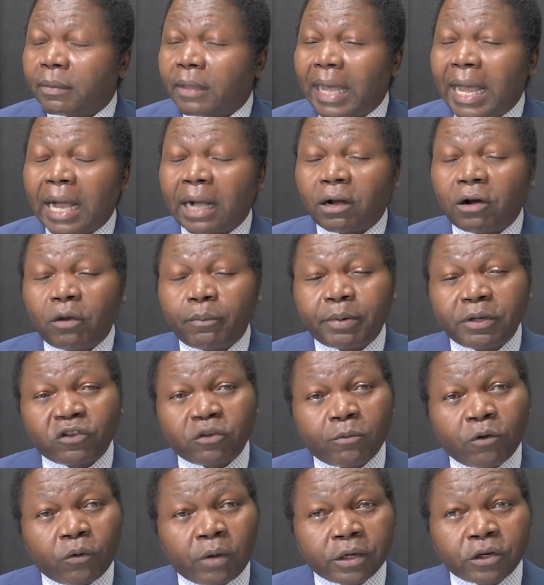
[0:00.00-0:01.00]
accomplish
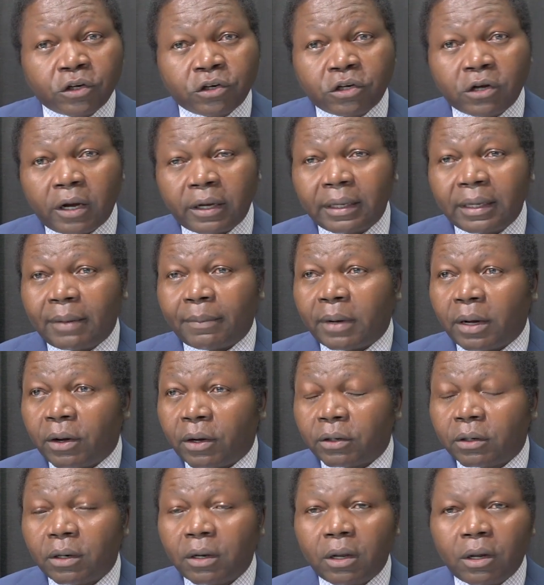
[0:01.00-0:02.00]
some of what you're talking
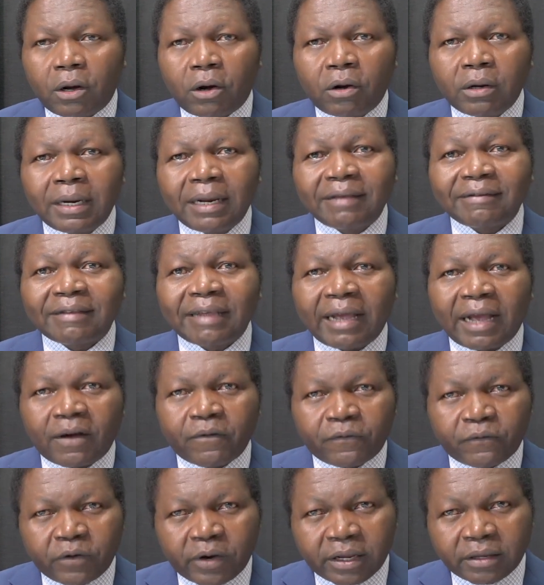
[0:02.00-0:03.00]
about unless they have
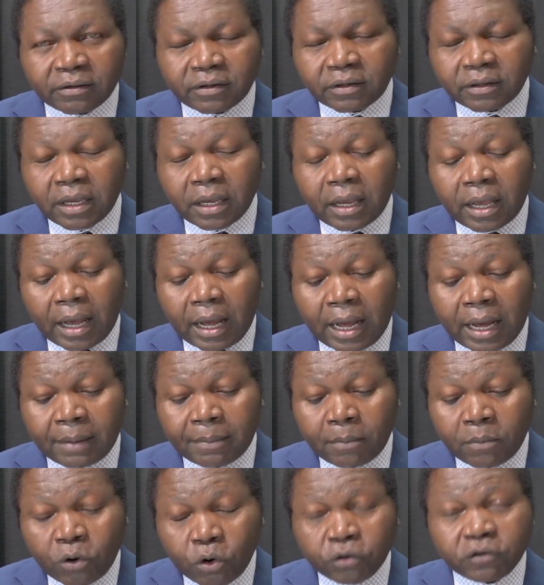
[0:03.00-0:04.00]
friends. And
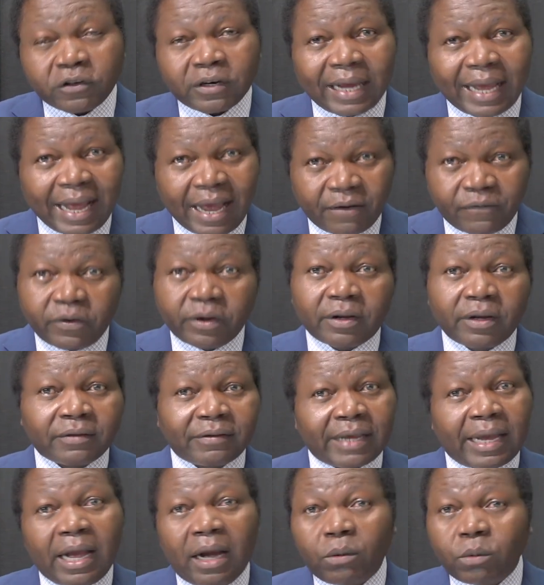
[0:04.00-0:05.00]
most Africans,
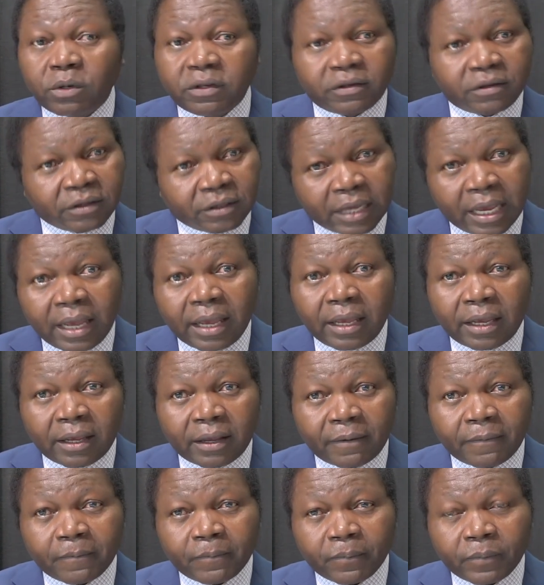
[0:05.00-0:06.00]
I would
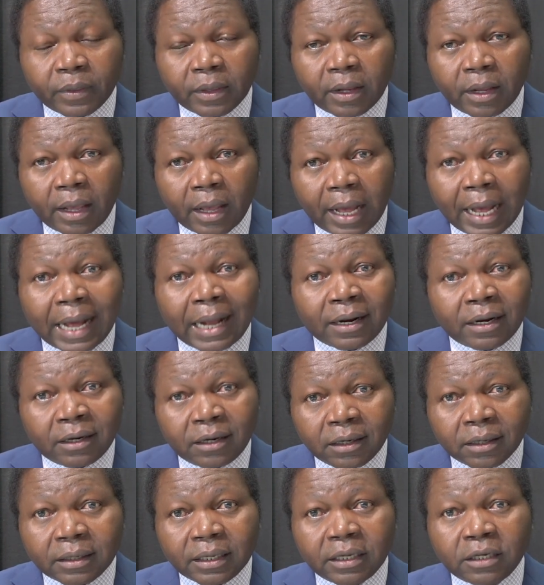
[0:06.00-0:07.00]
say, are
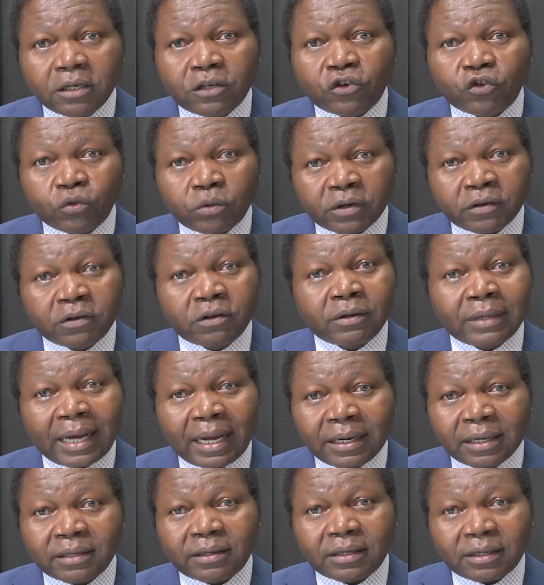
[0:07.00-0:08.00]
looking towards the
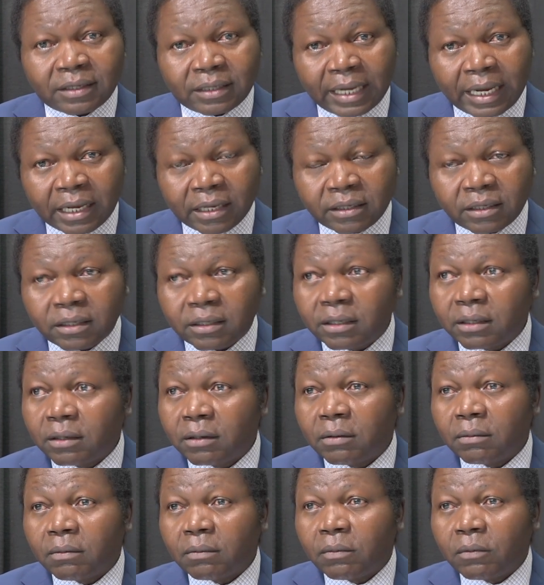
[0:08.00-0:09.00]
United States
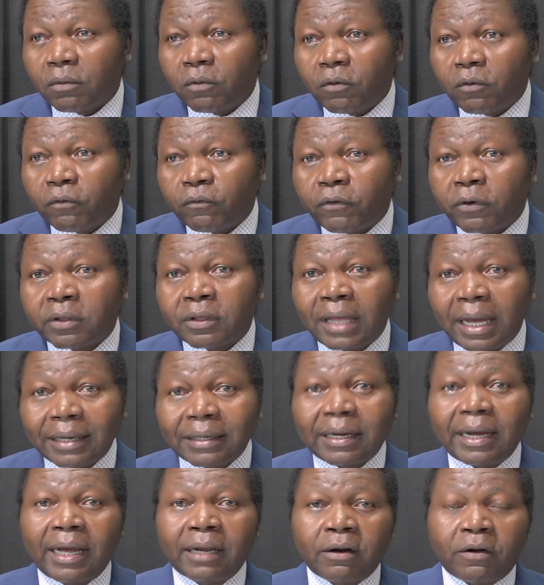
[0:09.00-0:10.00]
for
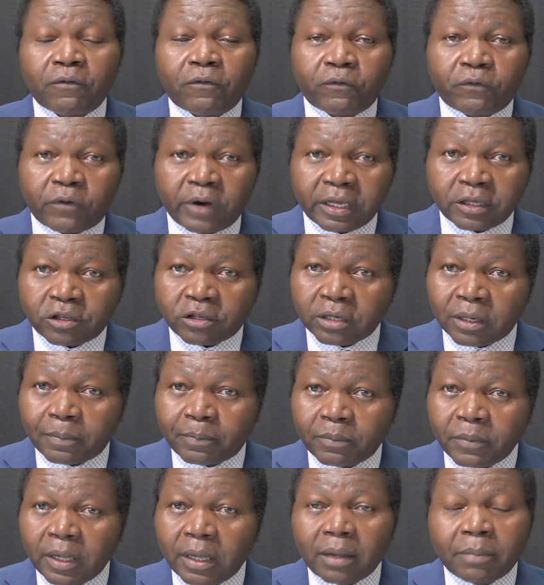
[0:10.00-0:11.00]
that kind of
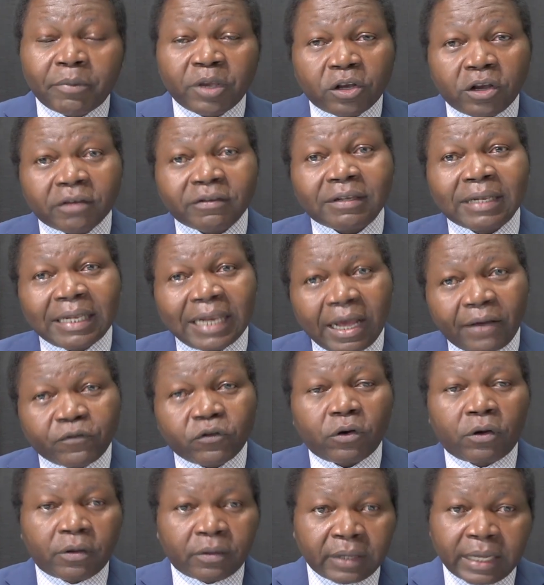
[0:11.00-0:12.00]
friendship, because left
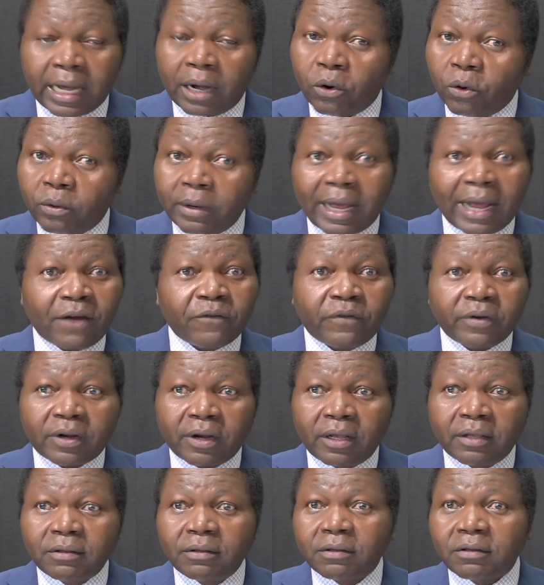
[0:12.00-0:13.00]
on their own,
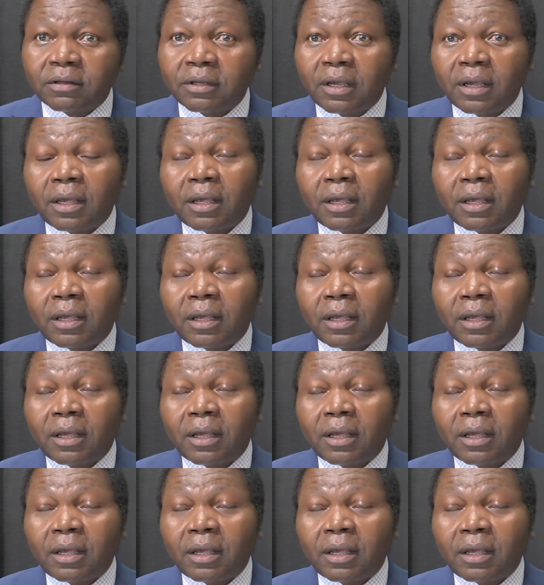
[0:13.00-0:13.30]
Africans,